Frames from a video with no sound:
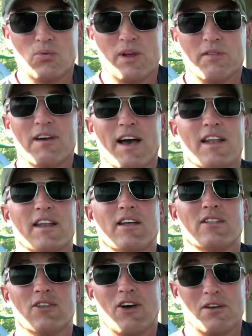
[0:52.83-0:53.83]
we've had a
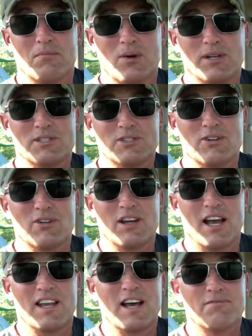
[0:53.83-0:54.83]
lot of moisture,
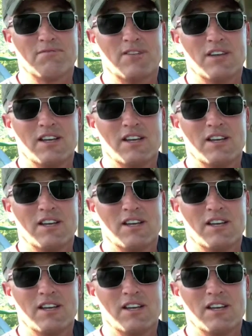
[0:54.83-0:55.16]
enough